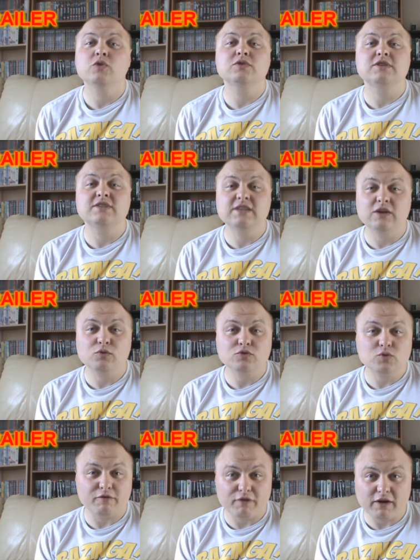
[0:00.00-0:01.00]
you is a sequel
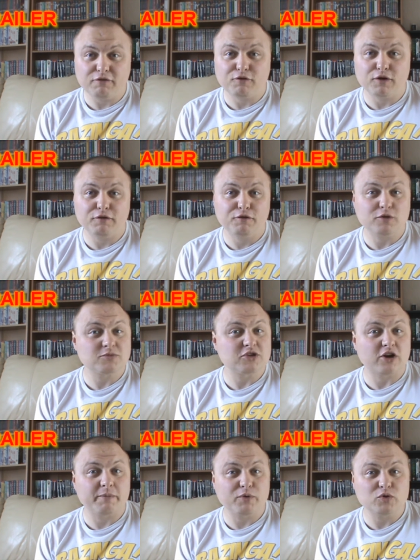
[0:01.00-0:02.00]
to a very funny film
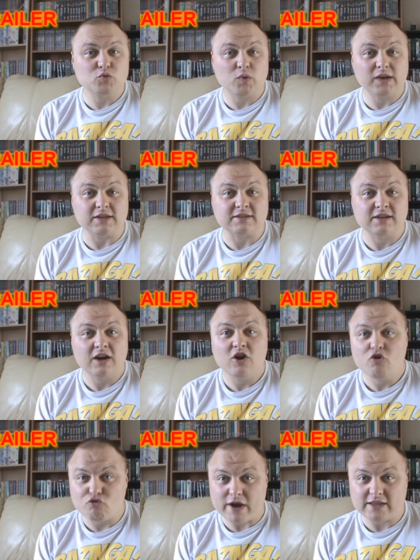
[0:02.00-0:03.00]
starring Bruce Willis,
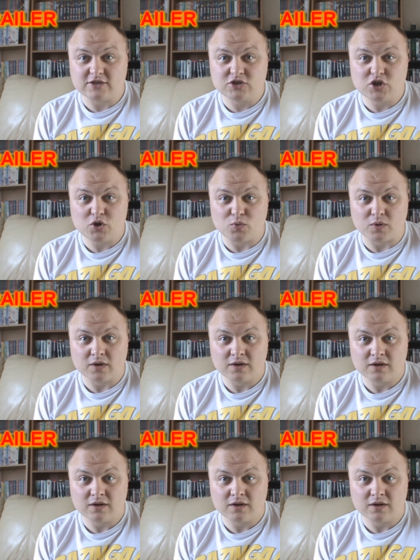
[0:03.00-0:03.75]
Red 2.